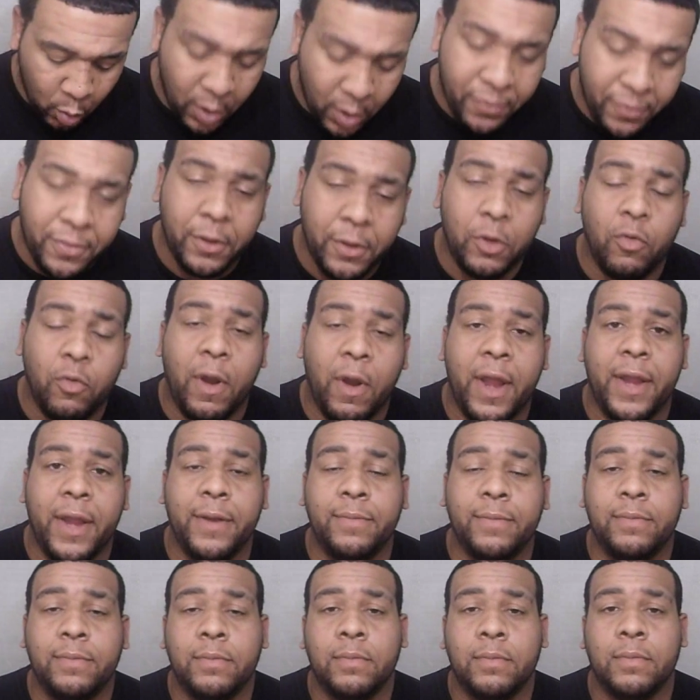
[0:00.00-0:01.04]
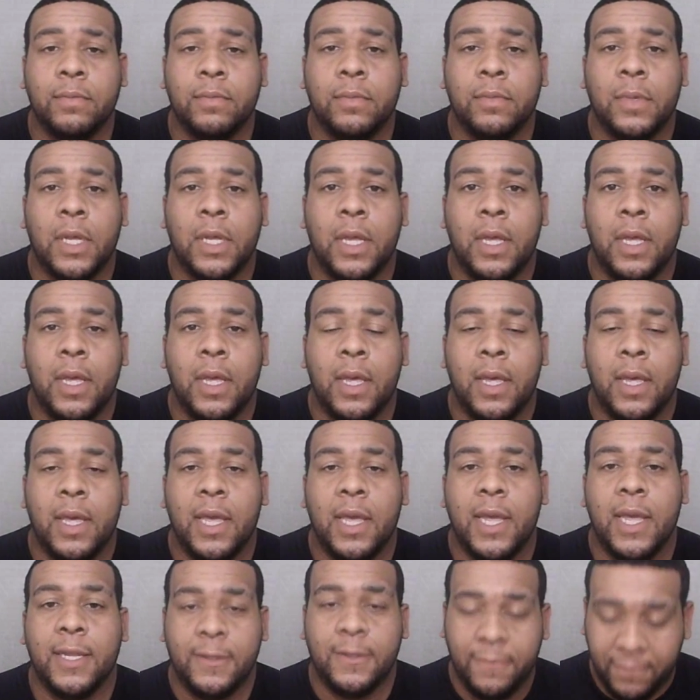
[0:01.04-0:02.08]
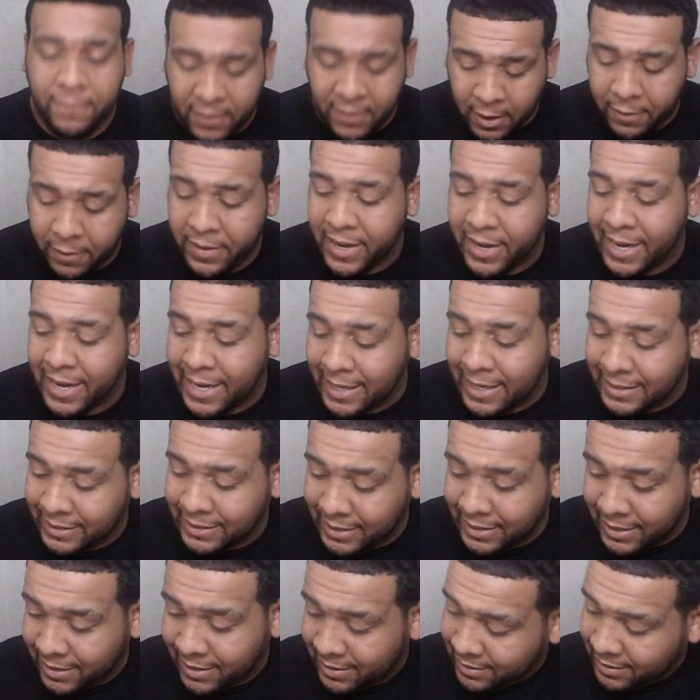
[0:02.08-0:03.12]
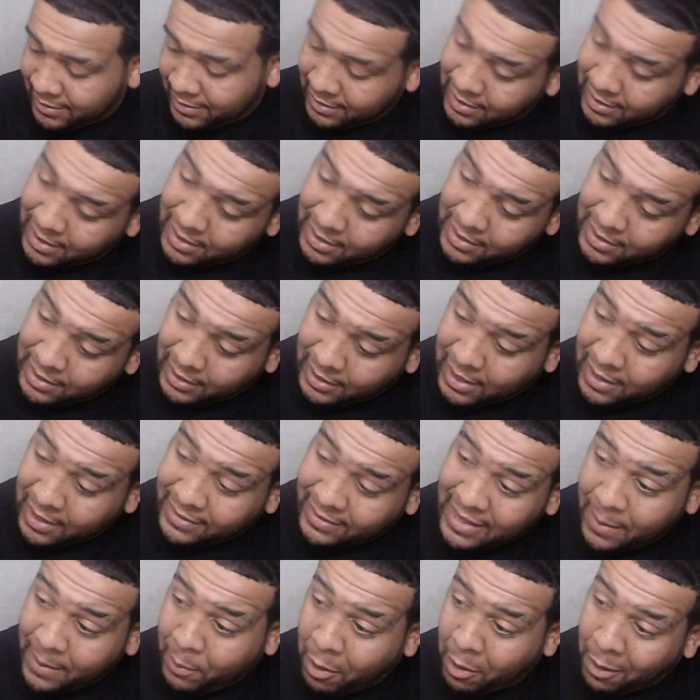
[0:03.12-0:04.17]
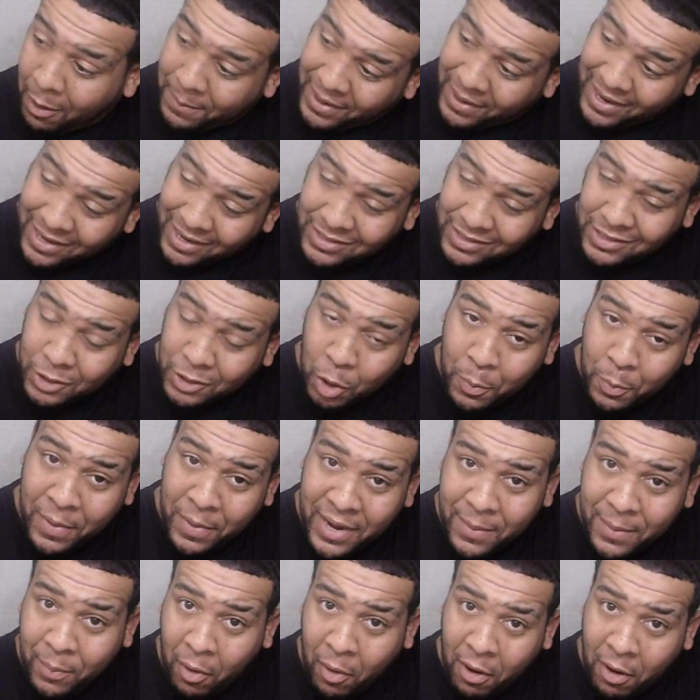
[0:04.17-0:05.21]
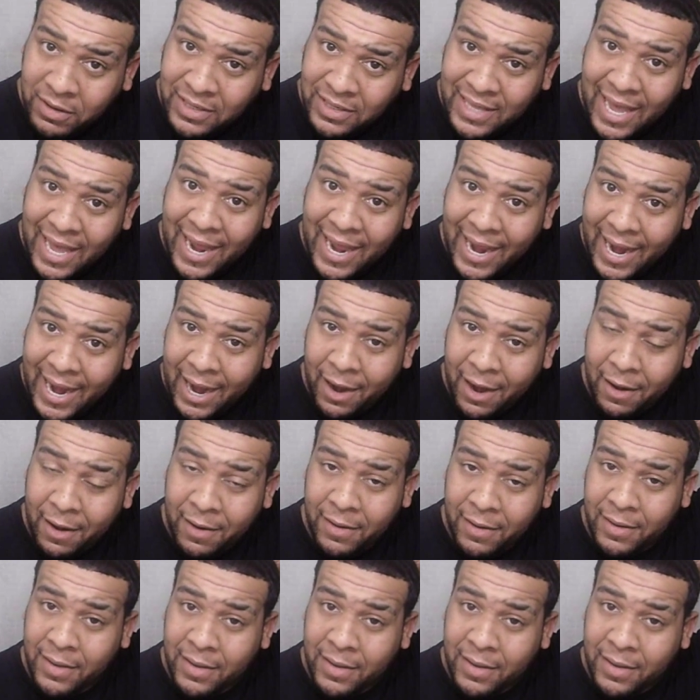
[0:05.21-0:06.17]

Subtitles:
with the grain, it's very easy to cut that part because so many parts of that hair,